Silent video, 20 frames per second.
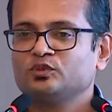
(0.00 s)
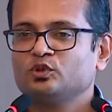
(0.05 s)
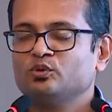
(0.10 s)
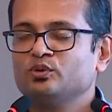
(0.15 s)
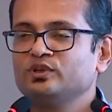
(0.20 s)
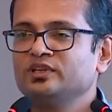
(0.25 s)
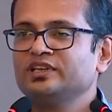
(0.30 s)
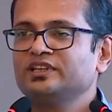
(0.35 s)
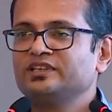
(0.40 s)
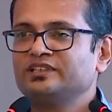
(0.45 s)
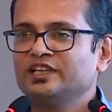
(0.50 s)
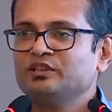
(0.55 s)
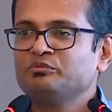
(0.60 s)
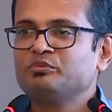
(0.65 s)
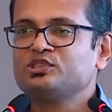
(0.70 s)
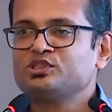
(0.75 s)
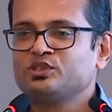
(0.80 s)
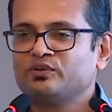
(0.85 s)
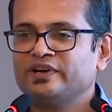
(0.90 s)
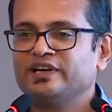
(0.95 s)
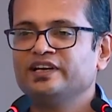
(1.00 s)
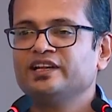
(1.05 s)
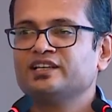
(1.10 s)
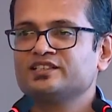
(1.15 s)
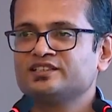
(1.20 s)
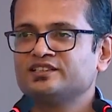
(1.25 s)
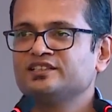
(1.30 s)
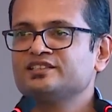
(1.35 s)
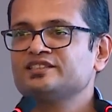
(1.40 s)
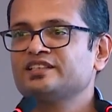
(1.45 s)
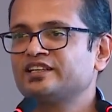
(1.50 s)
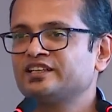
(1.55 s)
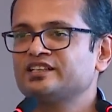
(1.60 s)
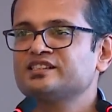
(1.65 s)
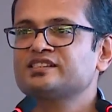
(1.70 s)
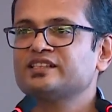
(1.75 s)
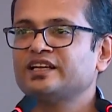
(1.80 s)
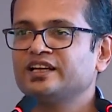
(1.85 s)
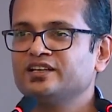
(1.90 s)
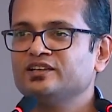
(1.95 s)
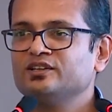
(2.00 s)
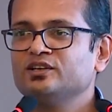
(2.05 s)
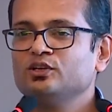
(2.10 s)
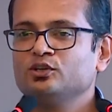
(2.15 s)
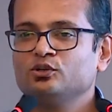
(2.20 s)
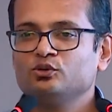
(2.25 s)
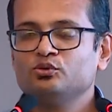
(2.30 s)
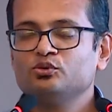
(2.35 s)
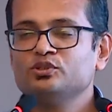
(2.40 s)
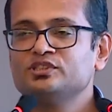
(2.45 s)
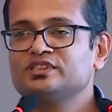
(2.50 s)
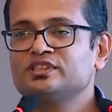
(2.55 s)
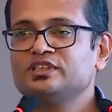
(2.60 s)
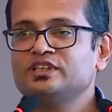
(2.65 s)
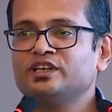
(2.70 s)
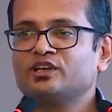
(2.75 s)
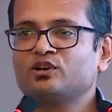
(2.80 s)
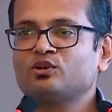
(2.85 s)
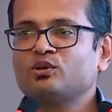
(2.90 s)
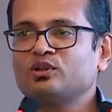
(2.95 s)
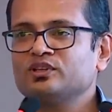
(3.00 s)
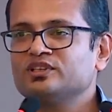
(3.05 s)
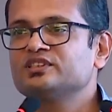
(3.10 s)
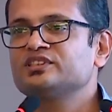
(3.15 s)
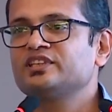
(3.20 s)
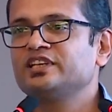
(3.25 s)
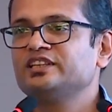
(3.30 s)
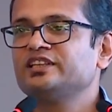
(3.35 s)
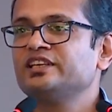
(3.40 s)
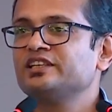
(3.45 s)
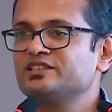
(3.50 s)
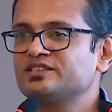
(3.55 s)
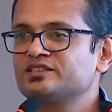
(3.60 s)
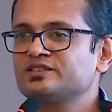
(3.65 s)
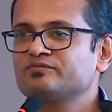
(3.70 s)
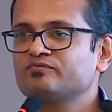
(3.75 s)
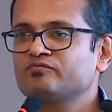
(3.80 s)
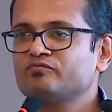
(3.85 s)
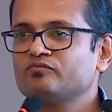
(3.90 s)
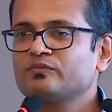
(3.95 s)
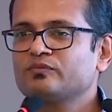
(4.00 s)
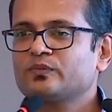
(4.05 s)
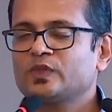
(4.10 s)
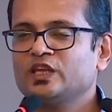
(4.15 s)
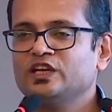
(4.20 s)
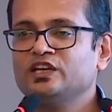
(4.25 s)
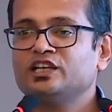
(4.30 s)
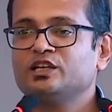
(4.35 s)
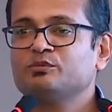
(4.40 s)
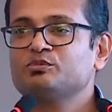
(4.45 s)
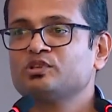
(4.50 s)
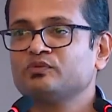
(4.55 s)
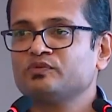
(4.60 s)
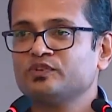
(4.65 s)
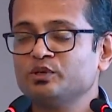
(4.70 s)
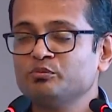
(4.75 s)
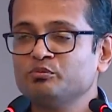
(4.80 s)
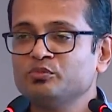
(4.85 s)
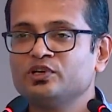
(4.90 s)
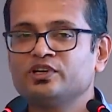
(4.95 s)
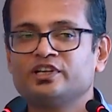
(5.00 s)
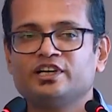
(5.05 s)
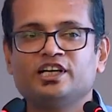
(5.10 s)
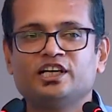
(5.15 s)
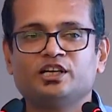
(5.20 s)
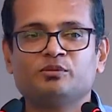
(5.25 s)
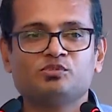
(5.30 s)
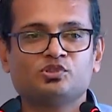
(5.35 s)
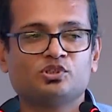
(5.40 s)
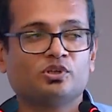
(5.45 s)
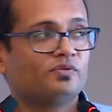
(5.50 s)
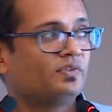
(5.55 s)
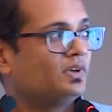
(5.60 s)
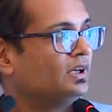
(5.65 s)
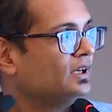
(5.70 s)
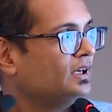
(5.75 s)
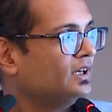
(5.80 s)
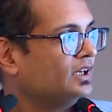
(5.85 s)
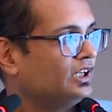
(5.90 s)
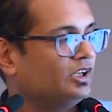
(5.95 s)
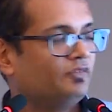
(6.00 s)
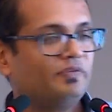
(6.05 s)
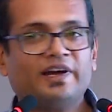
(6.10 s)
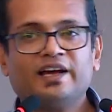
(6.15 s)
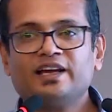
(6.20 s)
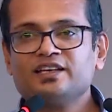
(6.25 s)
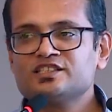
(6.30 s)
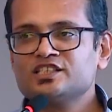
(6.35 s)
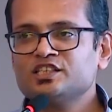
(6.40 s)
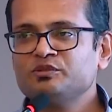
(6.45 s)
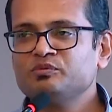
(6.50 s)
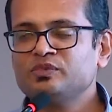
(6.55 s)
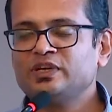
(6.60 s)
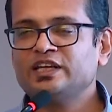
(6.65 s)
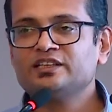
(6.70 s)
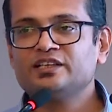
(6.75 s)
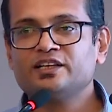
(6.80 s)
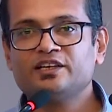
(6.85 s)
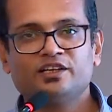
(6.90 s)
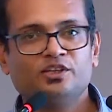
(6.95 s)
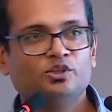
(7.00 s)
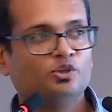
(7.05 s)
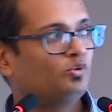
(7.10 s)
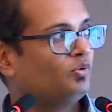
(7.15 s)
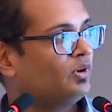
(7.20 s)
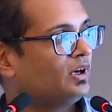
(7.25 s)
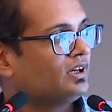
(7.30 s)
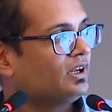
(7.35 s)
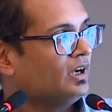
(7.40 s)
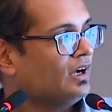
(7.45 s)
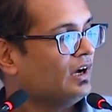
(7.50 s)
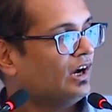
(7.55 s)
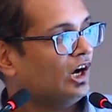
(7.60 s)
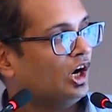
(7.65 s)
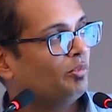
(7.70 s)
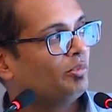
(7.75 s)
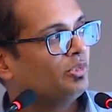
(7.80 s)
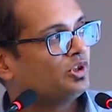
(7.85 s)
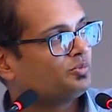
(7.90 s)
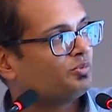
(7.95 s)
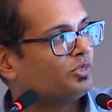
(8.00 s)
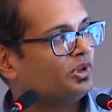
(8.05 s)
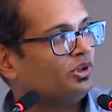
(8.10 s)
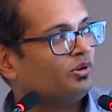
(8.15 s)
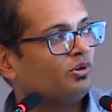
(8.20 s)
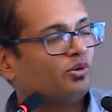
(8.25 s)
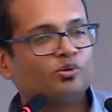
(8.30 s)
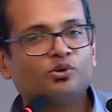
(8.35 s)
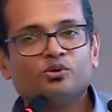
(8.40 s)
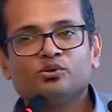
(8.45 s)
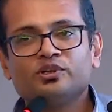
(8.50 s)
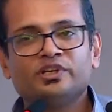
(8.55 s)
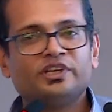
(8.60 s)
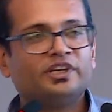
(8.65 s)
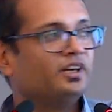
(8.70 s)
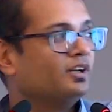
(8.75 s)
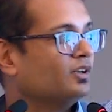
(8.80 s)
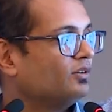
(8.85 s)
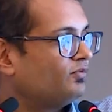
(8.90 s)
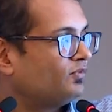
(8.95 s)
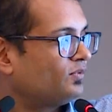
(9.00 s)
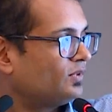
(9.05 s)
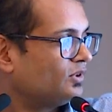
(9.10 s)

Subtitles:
Only 10% of ideas in the second slide. Who is clear on all the three things? In terms of number, in terms of, if I ask him like that, you know what, how much money you are going to need?